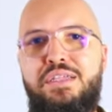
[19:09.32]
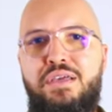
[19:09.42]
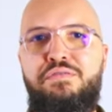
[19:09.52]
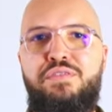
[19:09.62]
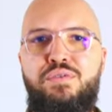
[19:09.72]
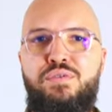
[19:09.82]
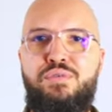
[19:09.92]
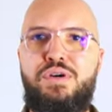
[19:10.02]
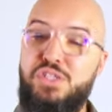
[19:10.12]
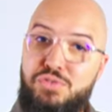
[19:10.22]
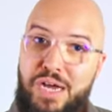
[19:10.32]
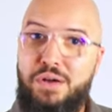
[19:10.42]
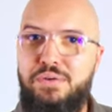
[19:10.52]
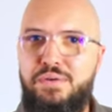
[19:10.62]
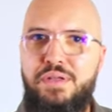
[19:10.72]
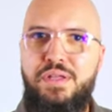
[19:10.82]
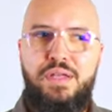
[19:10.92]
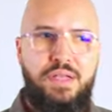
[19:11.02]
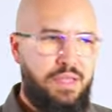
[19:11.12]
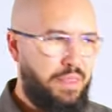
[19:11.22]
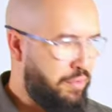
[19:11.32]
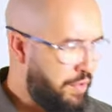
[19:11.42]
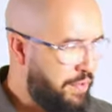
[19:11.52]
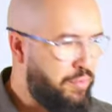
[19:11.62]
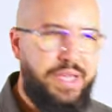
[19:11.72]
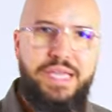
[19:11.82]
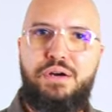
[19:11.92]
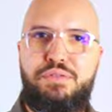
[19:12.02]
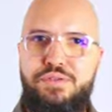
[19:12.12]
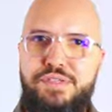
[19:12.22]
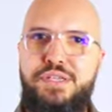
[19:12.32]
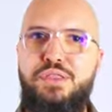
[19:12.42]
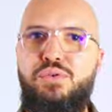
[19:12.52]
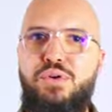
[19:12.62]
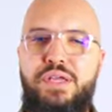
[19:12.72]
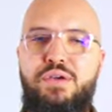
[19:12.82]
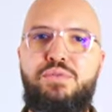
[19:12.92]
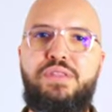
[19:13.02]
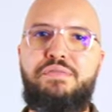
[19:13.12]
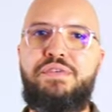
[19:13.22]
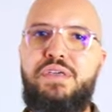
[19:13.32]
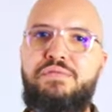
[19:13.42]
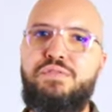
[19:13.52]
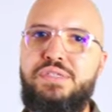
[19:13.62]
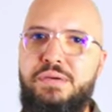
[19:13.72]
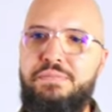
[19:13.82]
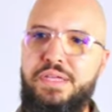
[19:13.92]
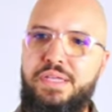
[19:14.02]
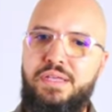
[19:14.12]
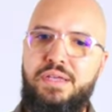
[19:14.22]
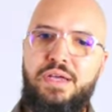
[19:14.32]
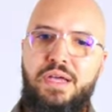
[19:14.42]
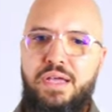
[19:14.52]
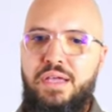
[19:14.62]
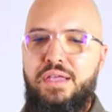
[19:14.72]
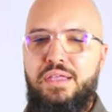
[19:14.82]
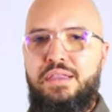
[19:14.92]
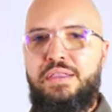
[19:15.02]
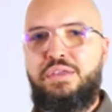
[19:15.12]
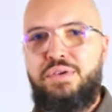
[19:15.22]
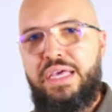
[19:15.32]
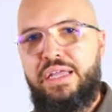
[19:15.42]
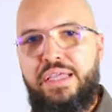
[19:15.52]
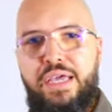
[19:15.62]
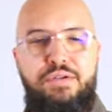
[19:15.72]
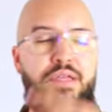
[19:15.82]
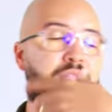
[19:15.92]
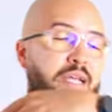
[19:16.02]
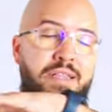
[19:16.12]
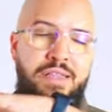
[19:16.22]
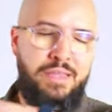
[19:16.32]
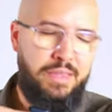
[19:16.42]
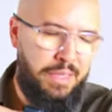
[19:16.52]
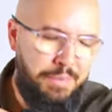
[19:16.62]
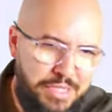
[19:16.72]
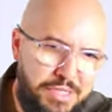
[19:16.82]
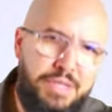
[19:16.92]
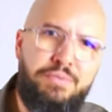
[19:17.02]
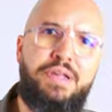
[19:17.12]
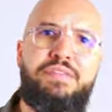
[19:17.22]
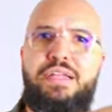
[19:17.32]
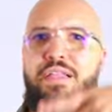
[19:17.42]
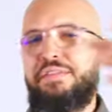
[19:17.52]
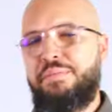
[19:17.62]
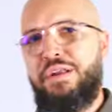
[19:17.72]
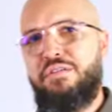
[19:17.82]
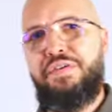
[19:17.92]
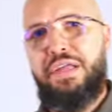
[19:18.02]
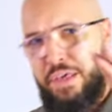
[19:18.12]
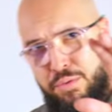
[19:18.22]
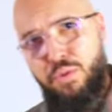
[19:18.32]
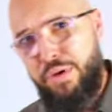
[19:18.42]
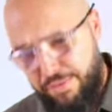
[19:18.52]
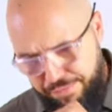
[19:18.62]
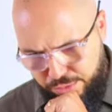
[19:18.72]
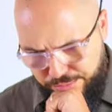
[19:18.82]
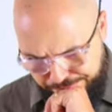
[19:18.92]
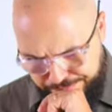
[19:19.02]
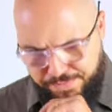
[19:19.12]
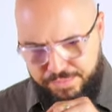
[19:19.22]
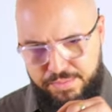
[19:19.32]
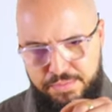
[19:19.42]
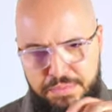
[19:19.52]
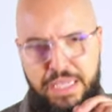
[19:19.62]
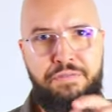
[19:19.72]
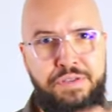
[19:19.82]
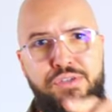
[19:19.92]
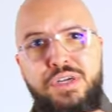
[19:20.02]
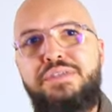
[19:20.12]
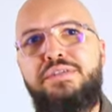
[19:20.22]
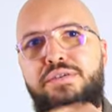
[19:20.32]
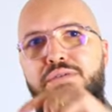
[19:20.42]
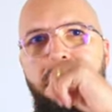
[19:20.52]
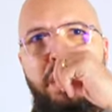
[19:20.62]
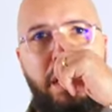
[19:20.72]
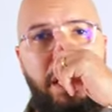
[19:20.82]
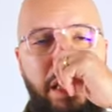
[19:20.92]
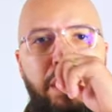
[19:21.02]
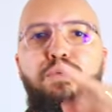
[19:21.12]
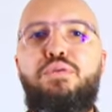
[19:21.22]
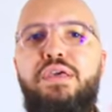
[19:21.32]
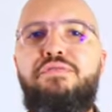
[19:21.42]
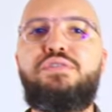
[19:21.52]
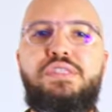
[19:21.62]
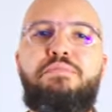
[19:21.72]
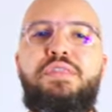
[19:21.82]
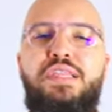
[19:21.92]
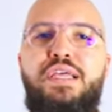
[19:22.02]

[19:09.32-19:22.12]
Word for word: gives you a trial, there is a way out, there is a door. He will never give you something that you can't carry. And, and let me just erase that. As a matter of fact, he will give you, if he trusts you, he will give you something that